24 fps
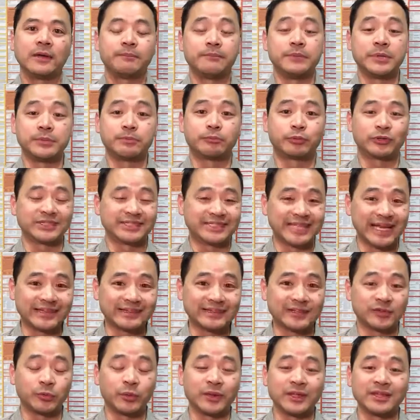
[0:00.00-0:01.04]
be
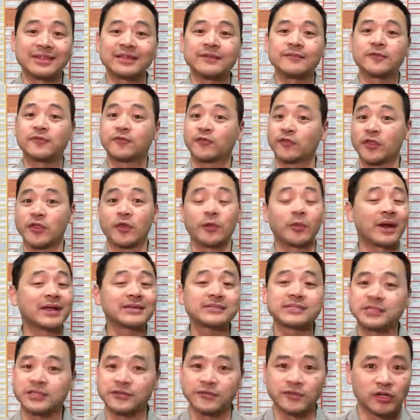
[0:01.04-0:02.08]
presented with for the
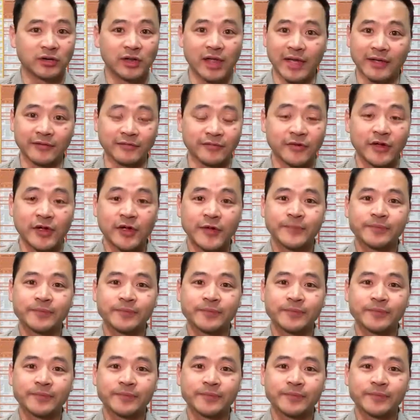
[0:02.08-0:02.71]
rest of your life.